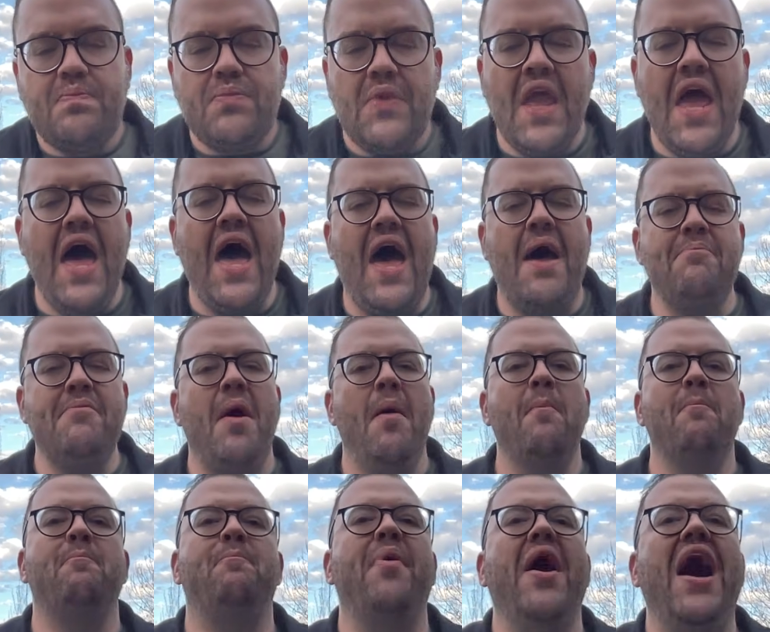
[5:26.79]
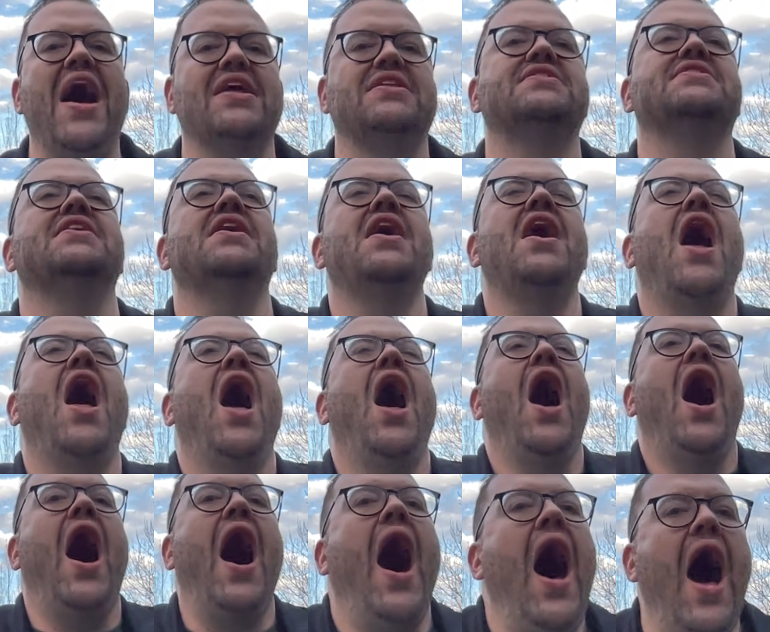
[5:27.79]
But
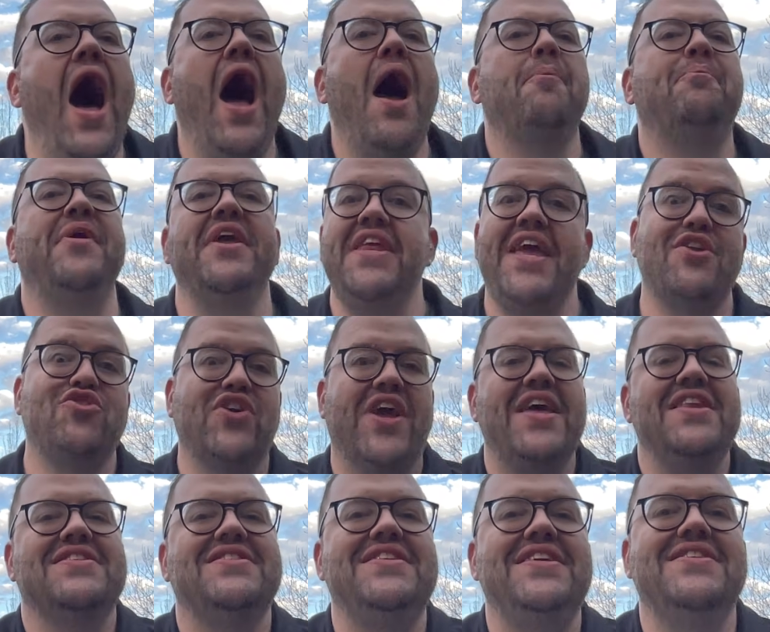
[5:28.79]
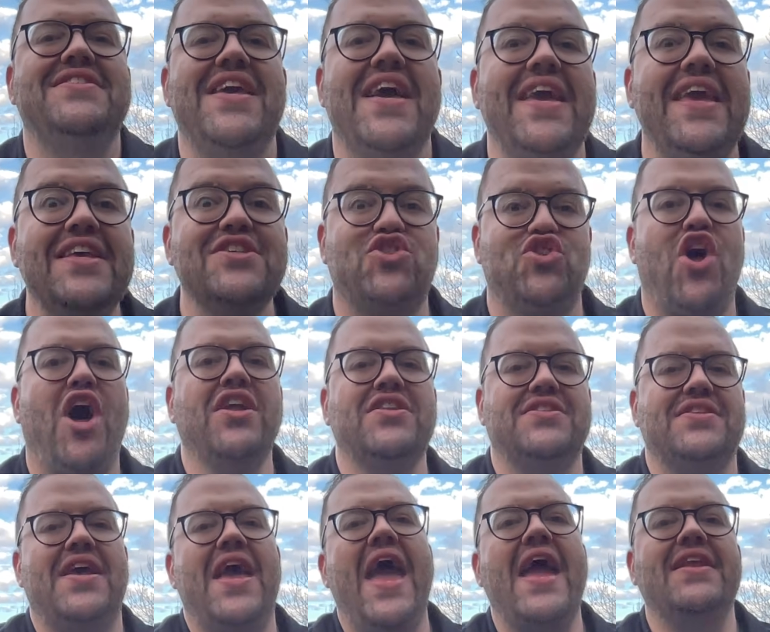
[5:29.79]
pediatric anesthesia is not
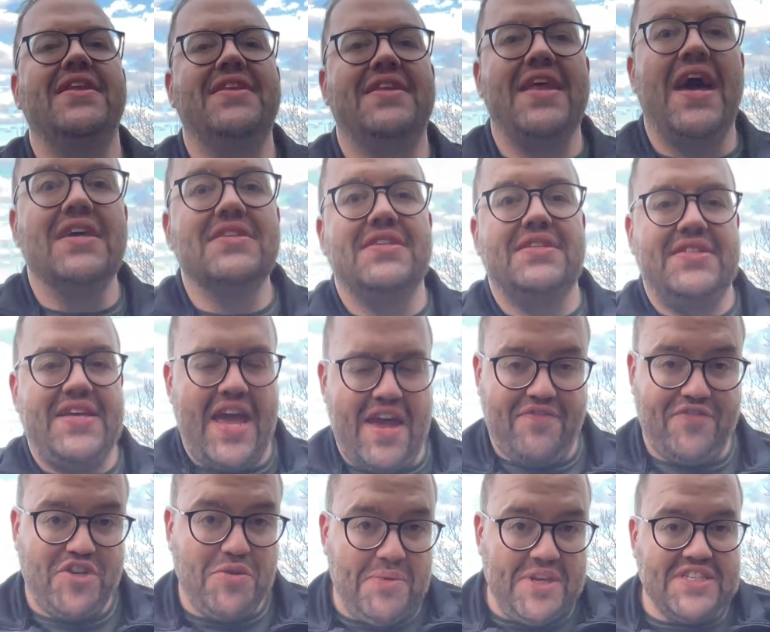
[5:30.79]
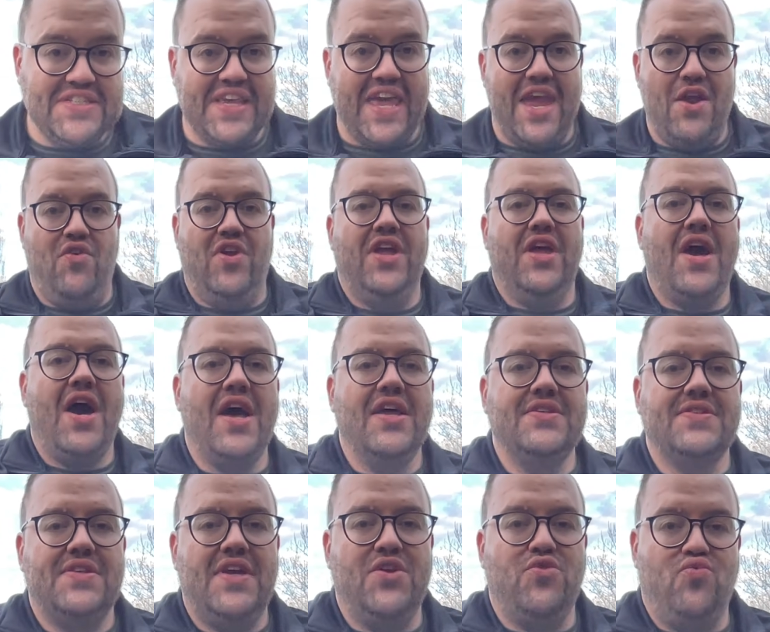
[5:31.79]
and doesn't have to be scary, guys.
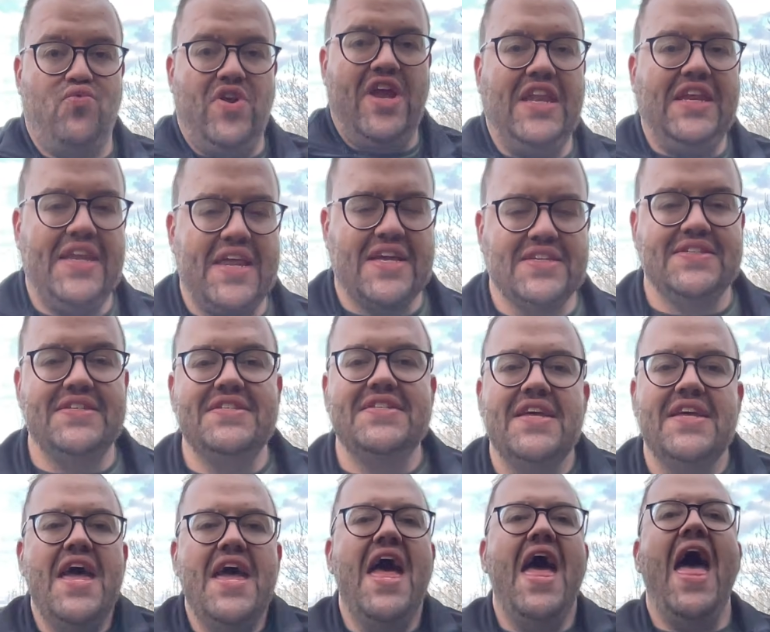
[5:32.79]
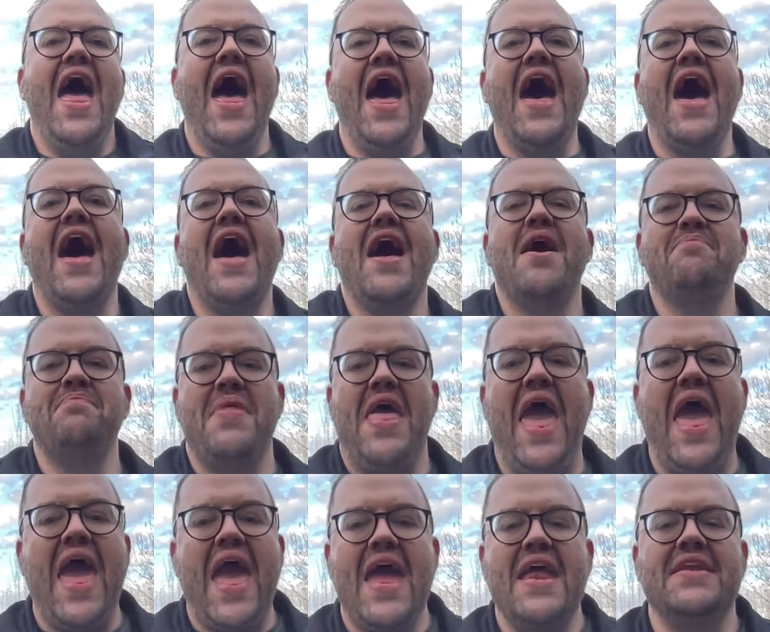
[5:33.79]
It really doesn't.
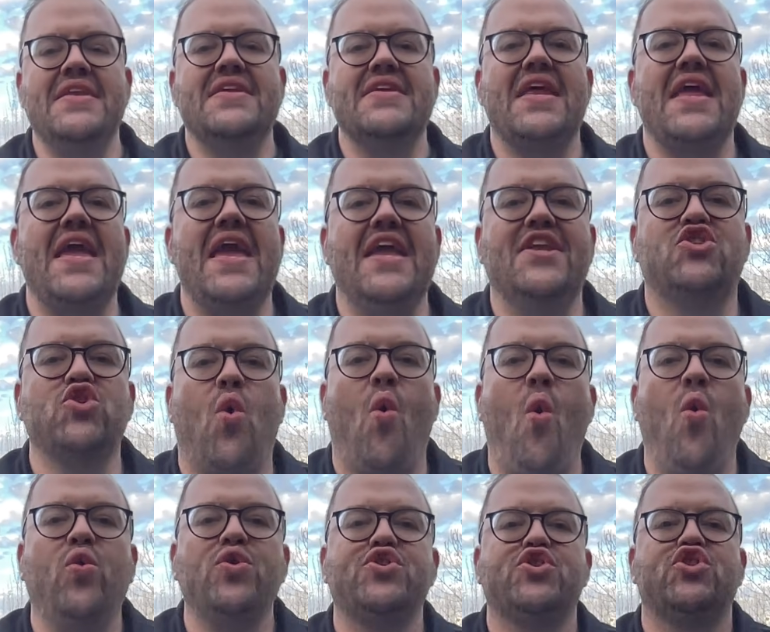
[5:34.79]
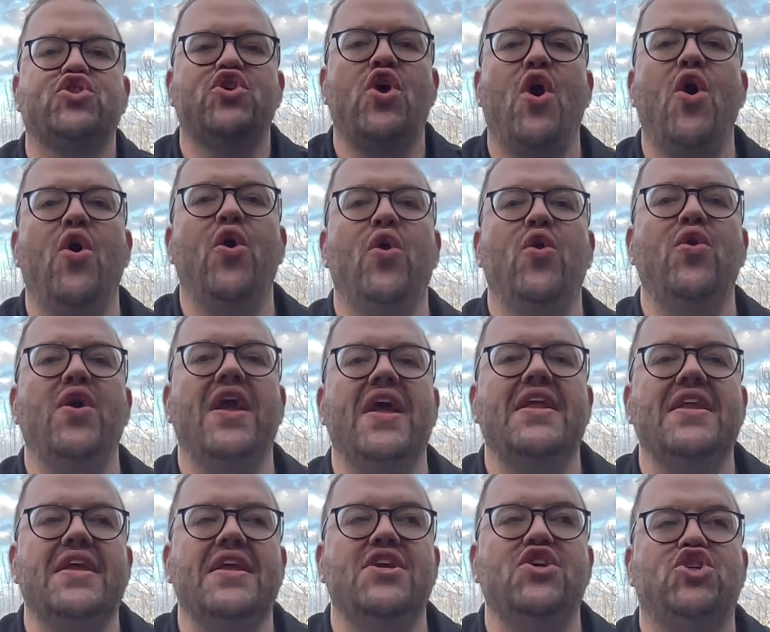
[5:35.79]
And it also
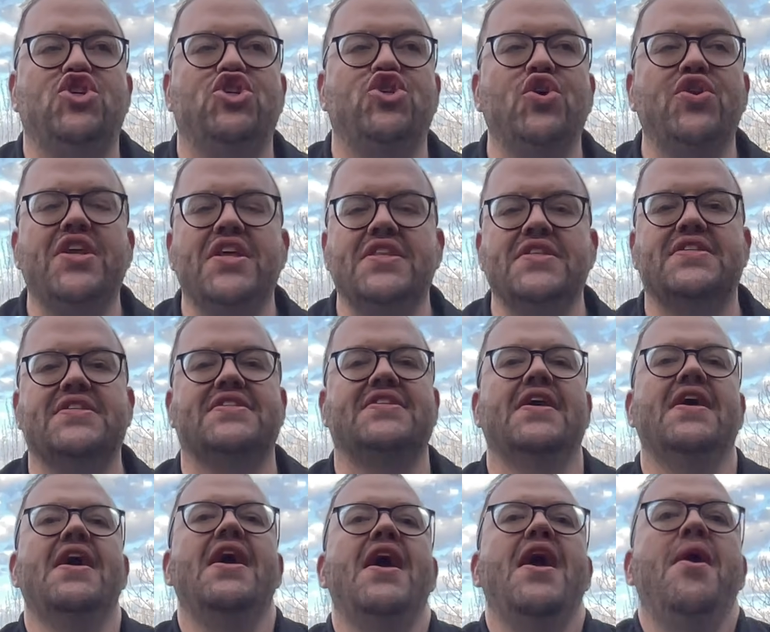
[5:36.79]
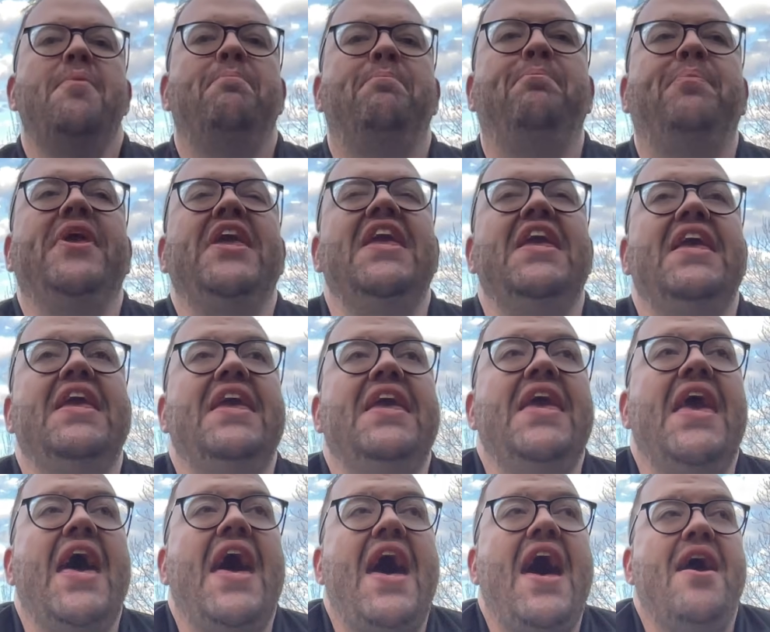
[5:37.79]
shouldn't be
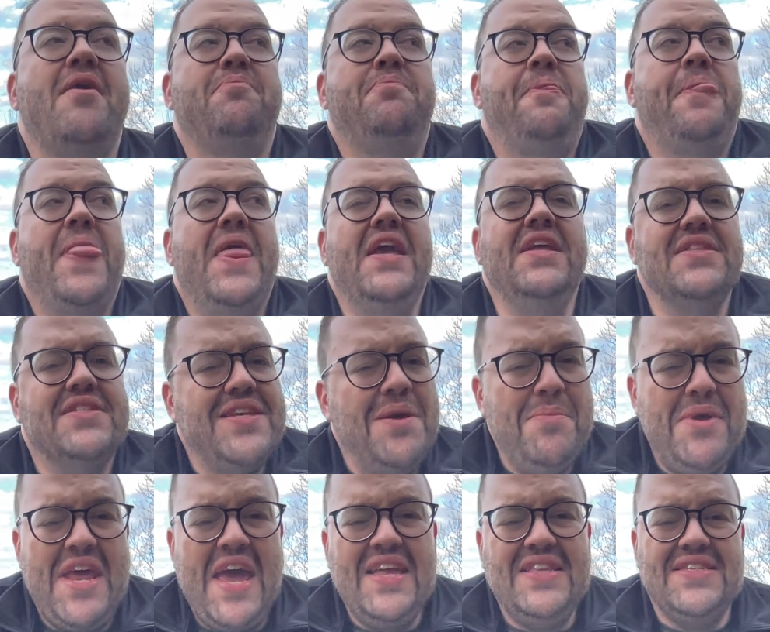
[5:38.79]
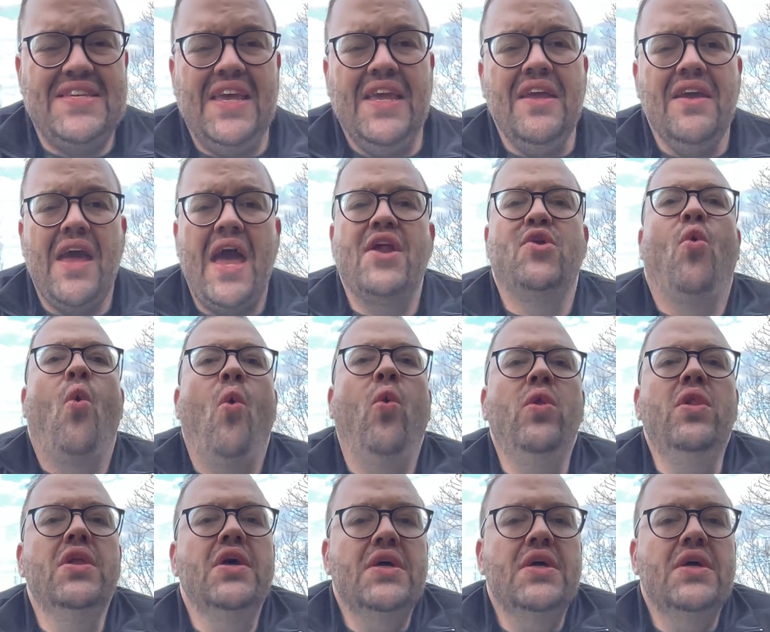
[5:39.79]
intimidating at all.